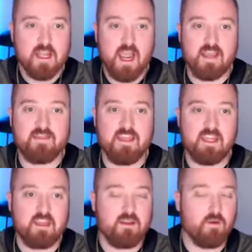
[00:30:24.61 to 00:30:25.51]
I
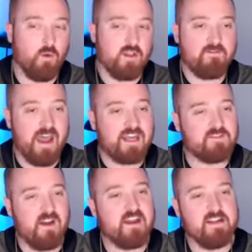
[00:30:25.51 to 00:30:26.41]
think with facts,
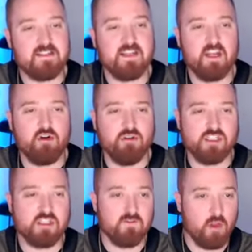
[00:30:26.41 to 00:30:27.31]
findings, and
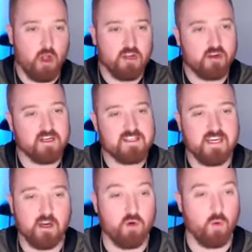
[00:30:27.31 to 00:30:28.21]
conclusions of law, you're going to
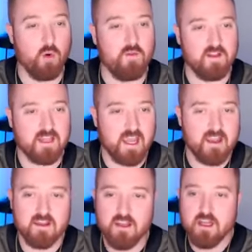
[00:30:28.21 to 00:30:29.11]
see a growth in that.